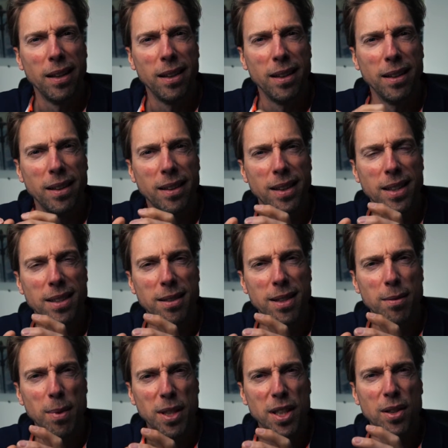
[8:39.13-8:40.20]
There's these
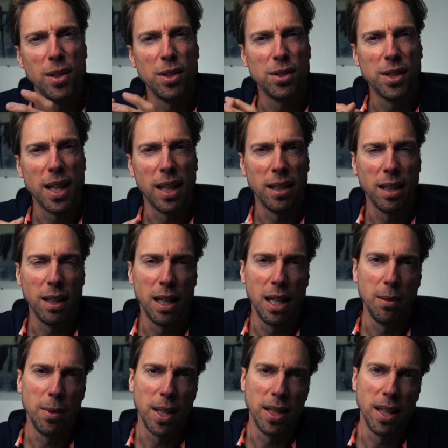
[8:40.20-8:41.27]
materials that
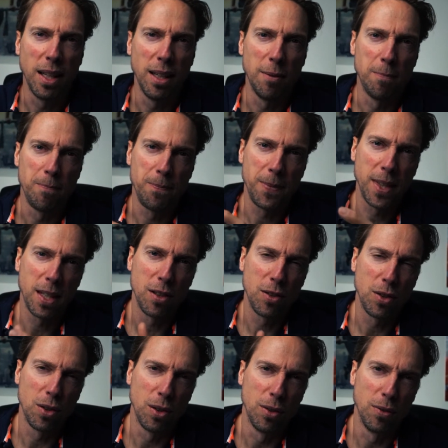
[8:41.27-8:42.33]
claim that they
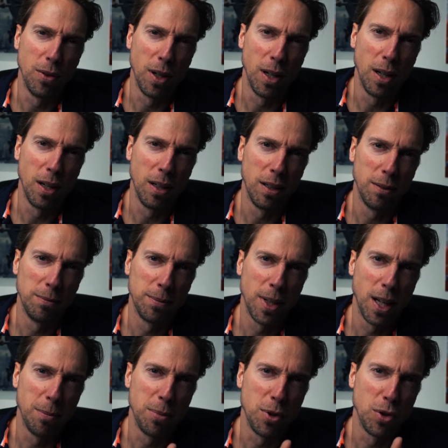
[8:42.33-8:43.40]
sort of
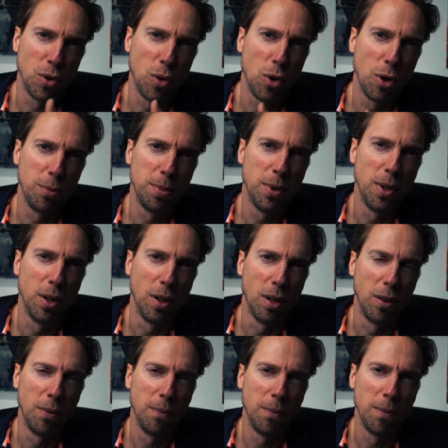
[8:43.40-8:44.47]
absorb
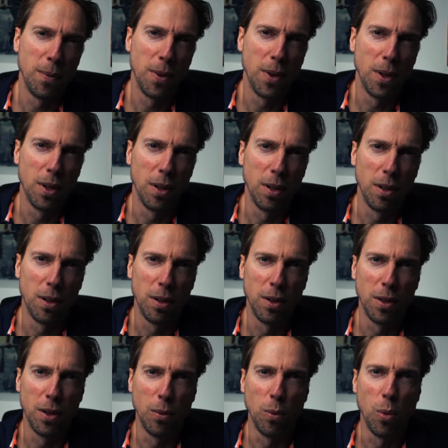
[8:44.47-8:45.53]
the
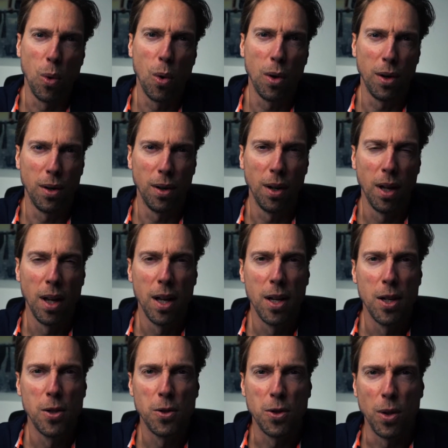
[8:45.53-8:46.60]
water,
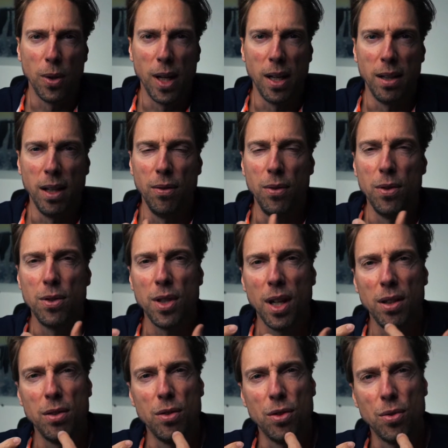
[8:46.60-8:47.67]
so that if you
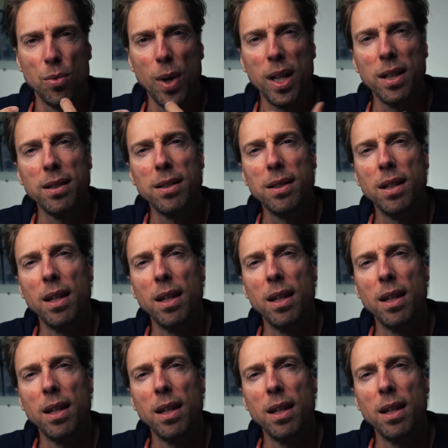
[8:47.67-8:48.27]
start to sweat,